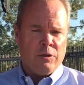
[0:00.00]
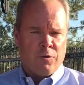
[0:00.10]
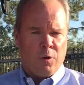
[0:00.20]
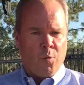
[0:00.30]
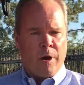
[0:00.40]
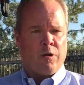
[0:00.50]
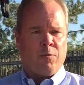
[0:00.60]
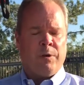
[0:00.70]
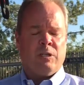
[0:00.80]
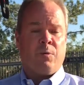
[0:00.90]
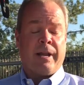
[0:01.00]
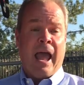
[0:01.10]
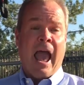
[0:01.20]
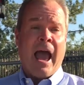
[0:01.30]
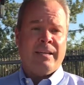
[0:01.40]
During the winter, we just want
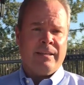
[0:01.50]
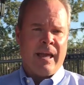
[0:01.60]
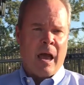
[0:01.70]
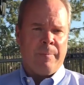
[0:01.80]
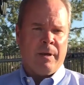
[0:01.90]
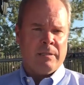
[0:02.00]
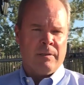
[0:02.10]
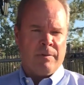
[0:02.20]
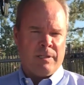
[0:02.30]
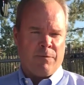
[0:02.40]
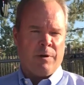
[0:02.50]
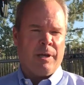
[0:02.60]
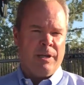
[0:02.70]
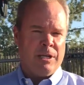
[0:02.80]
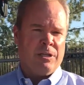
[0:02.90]
to add to that because of the
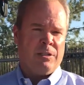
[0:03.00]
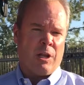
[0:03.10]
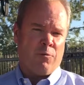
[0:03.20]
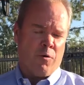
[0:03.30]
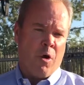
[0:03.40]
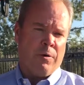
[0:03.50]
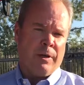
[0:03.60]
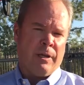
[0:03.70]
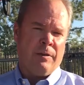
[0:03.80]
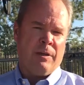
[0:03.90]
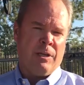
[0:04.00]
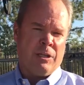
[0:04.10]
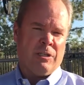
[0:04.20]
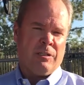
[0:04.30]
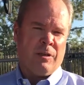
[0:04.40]
different conditions on the road and get the
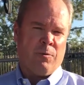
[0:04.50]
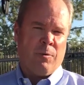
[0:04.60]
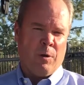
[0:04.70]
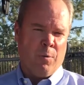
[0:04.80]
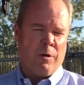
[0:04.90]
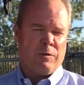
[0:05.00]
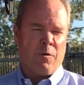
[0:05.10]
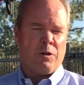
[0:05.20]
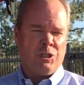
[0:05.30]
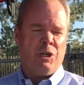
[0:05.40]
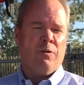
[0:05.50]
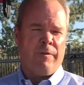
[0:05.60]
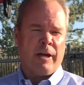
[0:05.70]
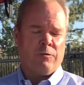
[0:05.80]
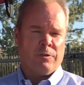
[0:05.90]
conditions in the winter as far as chill
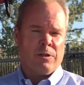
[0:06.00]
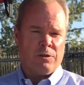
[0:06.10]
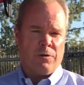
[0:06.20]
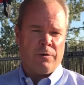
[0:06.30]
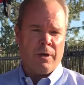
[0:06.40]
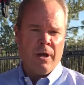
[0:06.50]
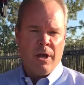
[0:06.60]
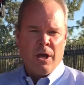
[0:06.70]
factor is concerned.